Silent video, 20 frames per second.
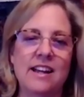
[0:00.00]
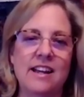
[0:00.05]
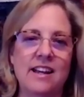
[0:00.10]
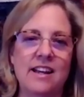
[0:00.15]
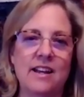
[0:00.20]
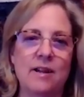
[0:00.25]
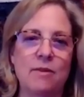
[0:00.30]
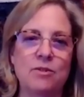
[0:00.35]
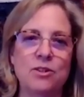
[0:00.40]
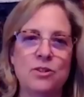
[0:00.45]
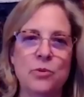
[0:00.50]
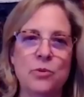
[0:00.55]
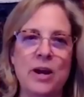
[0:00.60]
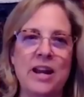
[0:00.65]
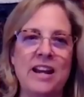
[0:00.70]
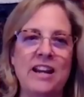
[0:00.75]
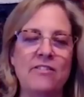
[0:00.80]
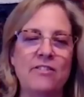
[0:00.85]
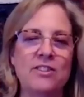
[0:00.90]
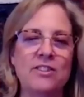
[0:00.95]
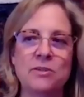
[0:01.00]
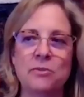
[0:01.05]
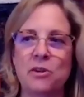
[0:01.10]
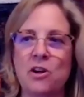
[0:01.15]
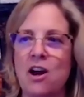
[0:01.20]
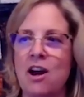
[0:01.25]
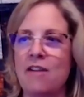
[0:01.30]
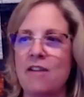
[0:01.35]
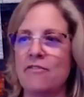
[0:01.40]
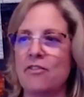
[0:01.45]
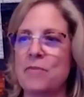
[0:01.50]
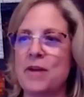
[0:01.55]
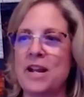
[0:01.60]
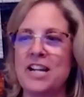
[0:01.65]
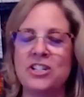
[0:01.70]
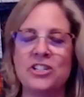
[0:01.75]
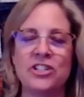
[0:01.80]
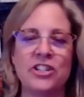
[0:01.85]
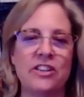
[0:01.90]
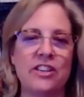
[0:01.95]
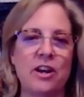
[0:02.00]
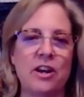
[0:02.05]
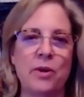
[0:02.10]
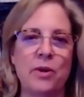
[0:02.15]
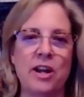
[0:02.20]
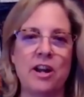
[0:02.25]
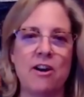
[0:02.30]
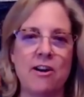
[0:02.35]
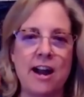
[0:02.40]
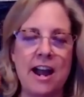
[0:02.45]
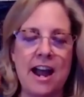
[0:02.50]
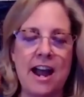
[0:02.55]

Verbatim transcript: And I'm just waiting for some confirmation that we are